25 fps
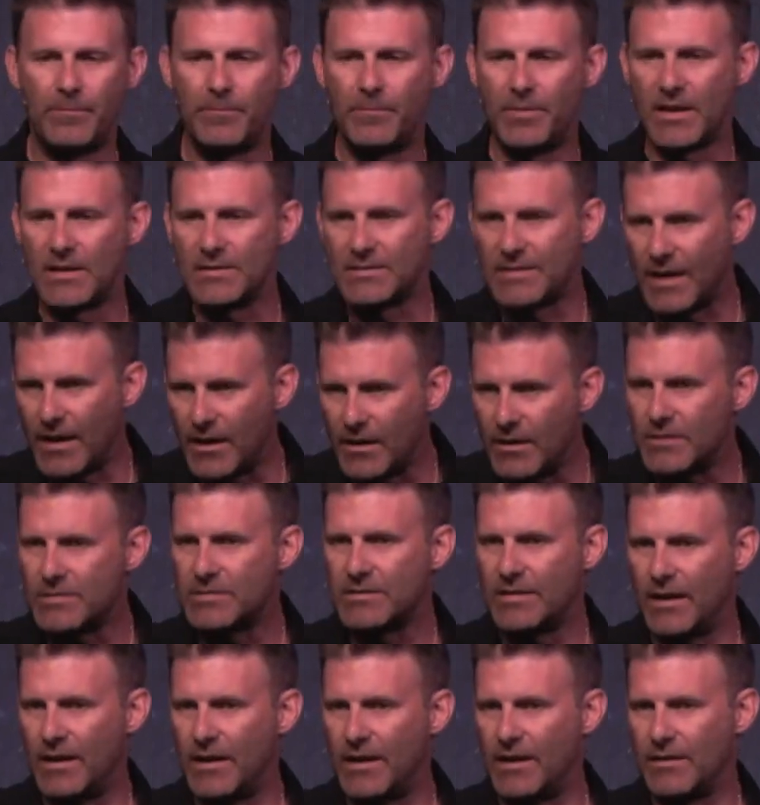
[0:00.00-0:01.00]
Because they
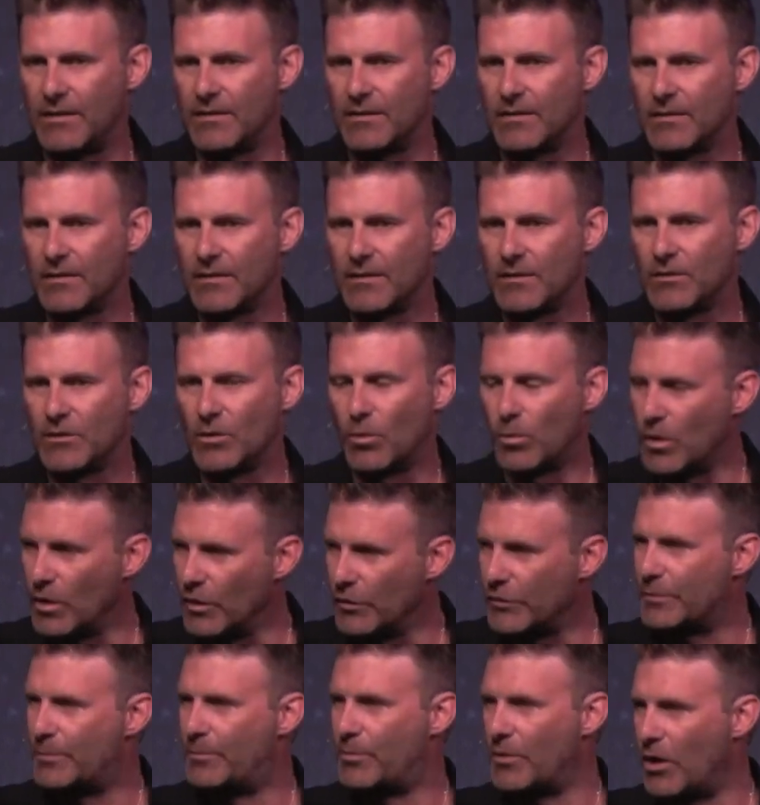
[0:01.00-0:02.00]
understand the
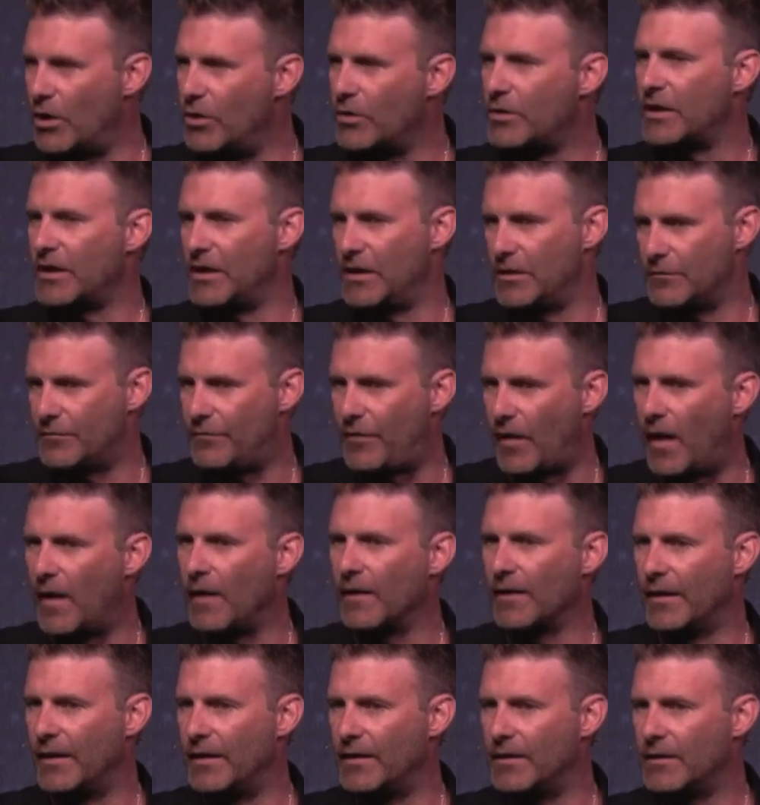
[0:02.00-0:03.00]
world's broken and
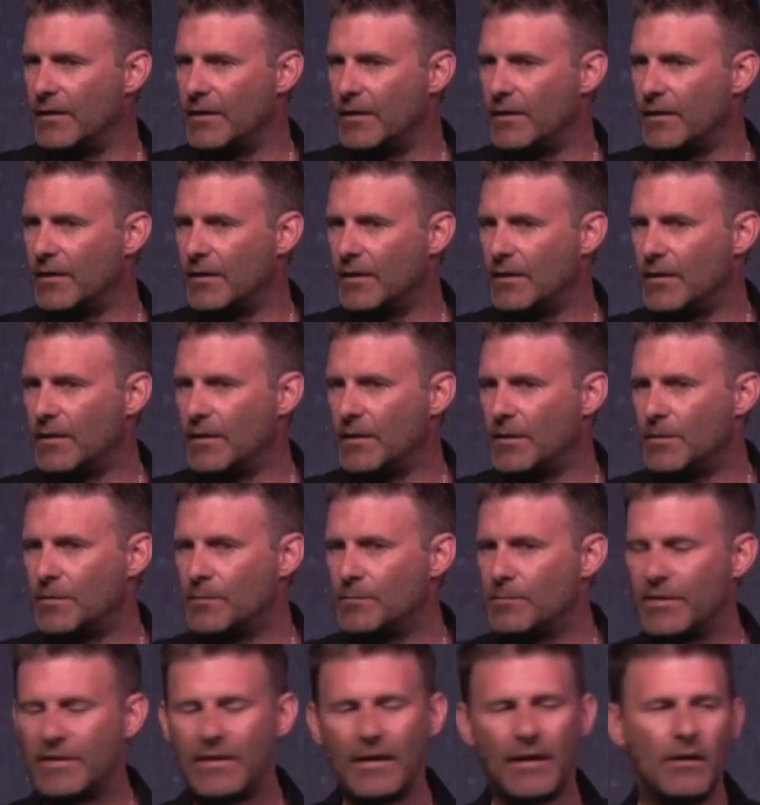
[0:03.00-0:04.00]
fallen,
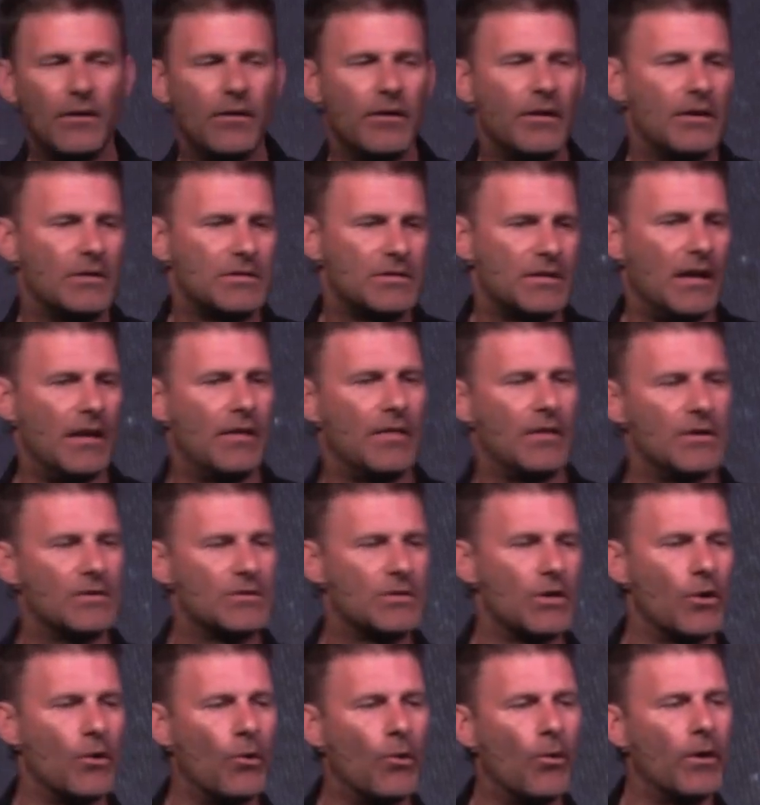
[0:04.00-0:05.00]
but they don't understand
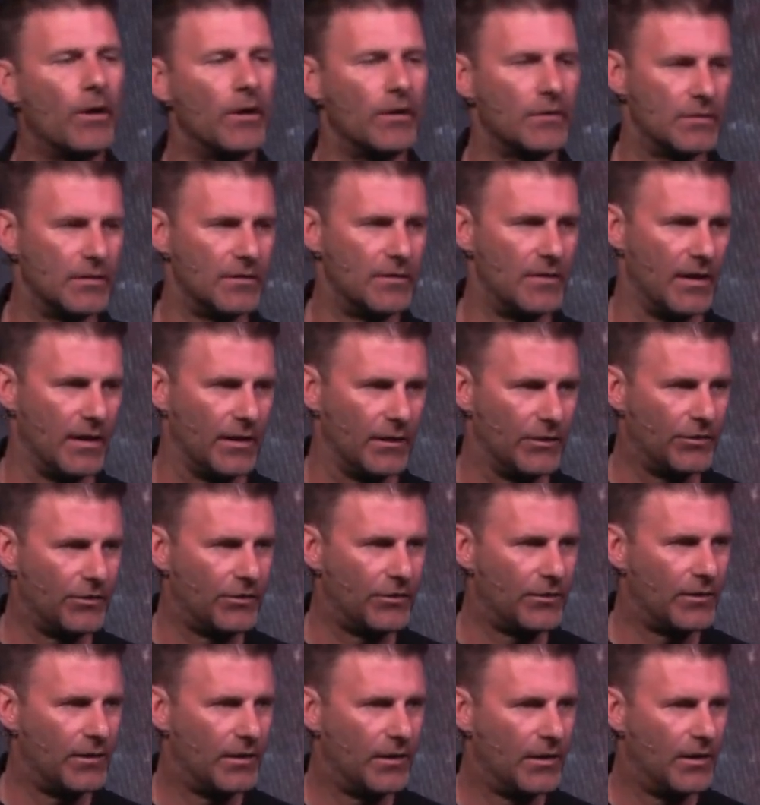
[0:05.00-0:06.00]
there's an order to
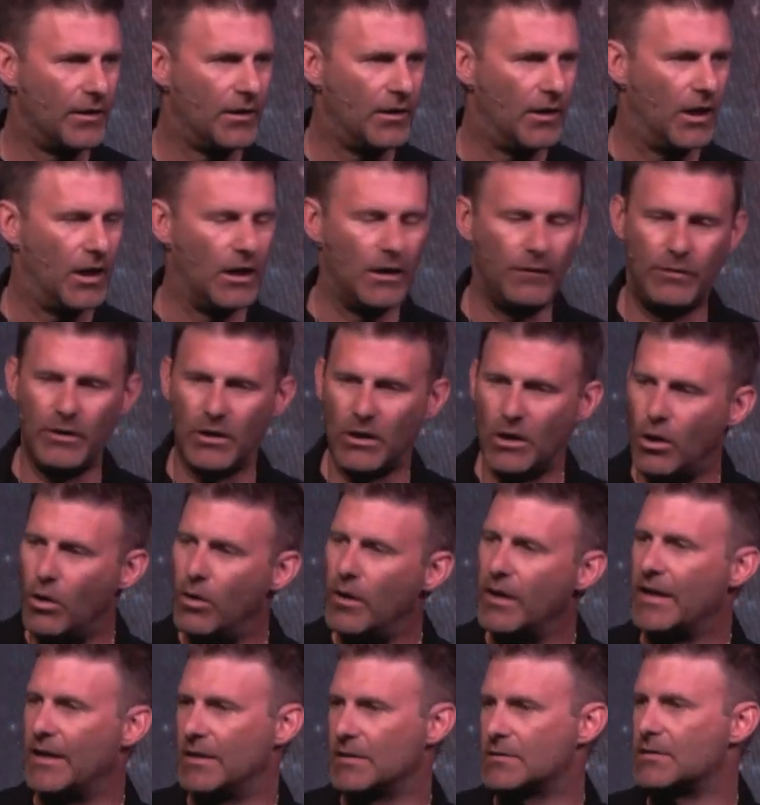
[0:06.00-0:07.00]
things. And if you go
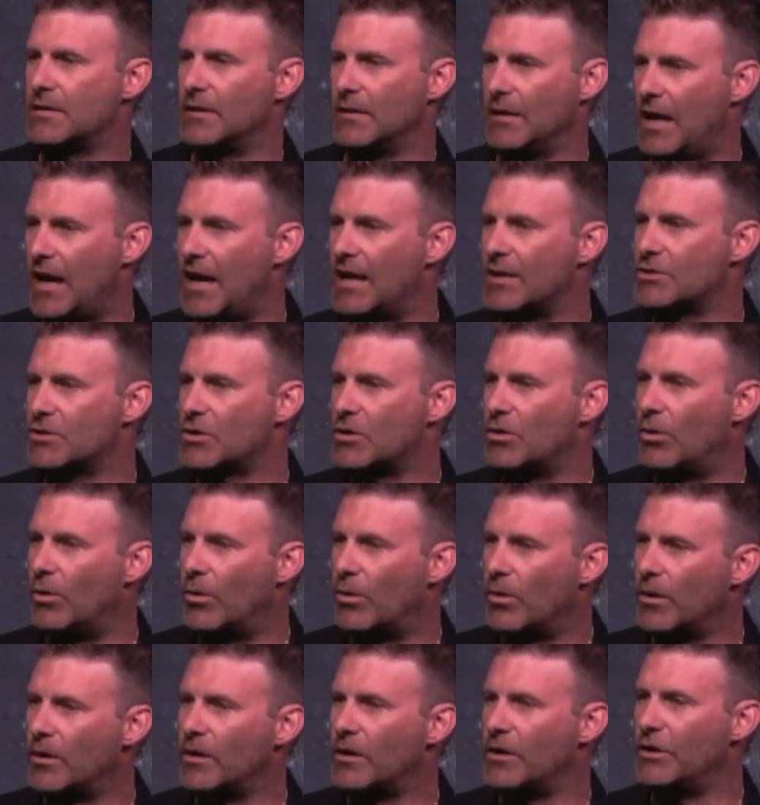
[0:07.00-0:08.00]
against the logical
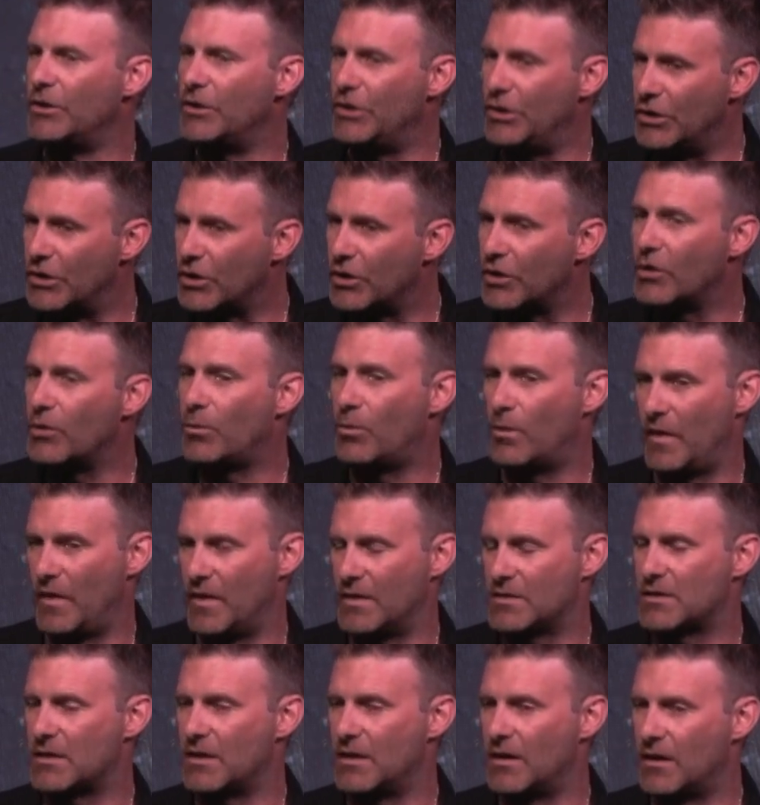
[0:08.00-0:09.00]
order, you're the one
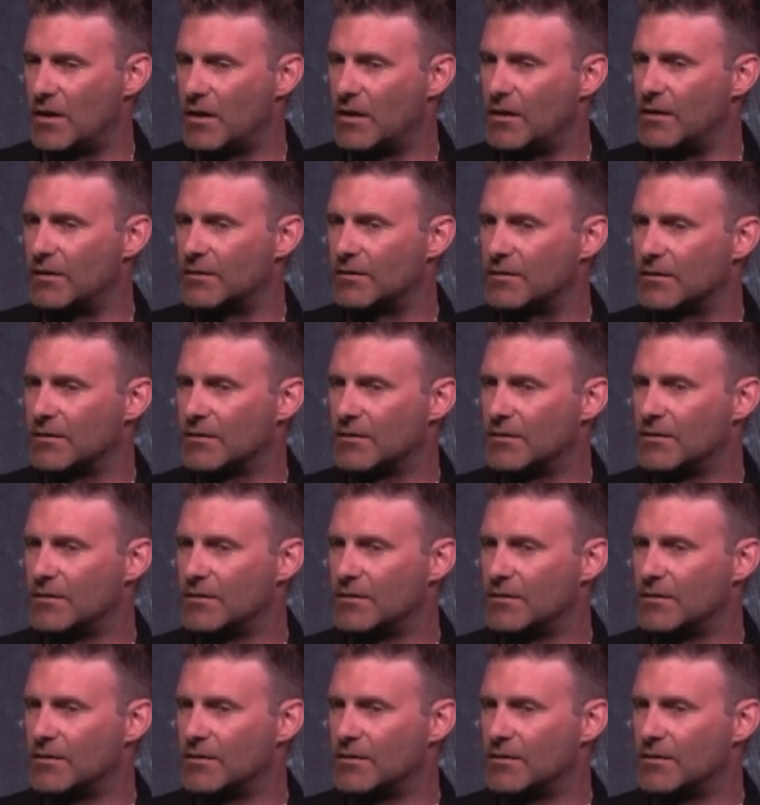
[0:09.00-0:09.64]
that's going to hurt.